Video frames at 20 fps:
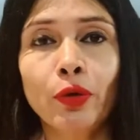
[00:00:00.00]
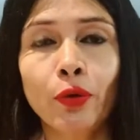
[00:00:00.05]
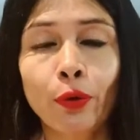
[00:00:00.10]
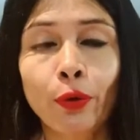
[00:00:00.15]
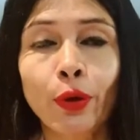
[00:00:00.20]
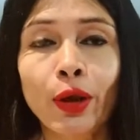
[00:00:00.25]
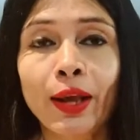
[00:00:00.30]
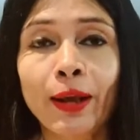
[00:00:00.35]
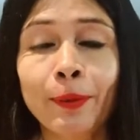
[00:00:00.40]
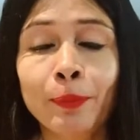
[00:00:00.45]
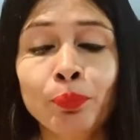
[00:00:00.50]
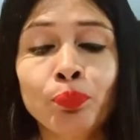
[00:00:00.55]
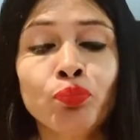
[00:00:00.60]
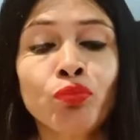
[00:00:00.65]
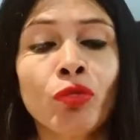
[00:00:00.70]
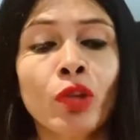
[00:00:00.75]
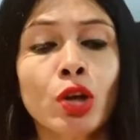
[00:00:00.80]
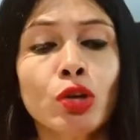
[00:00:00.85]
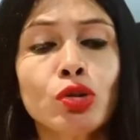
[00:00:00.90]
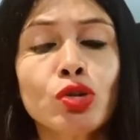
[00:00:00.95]
Okay,
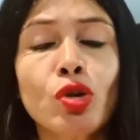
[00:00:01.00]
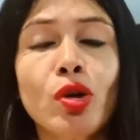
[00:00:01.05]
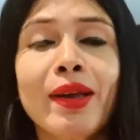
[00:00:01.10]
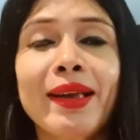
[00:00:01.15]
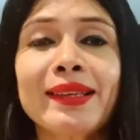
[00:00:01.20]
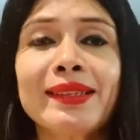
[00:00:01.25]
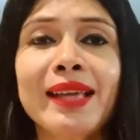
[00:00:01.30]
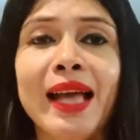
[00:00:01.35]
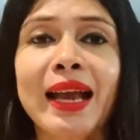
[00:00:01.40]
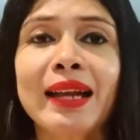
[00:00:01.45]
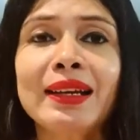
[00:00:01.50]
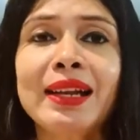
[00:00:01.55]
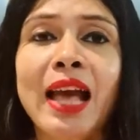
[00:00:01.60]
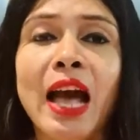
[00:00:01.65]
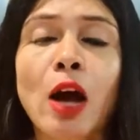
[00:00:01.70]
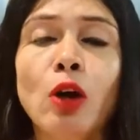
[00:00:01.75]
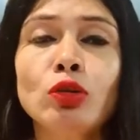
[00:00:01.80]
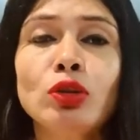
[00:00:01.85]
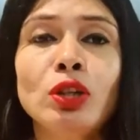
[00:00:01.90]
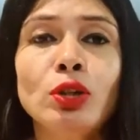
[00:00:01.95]
so exactly
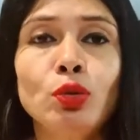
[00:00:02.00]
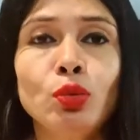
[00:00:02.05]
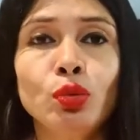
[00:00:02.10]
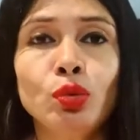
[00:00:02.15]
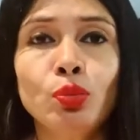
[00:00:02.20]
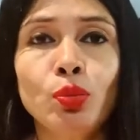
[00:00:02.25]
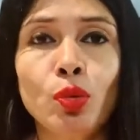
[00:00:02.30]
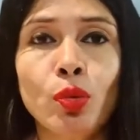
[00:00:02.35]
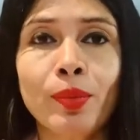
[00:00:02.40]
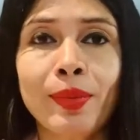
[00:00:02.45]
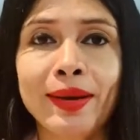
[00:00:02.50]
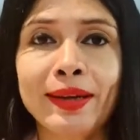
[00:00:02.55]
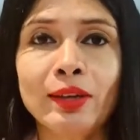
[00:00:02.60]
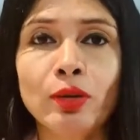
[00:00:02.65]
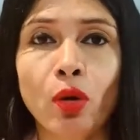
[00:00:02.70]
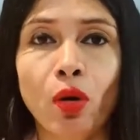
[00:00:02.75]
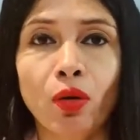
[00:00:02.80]
how the tooth movement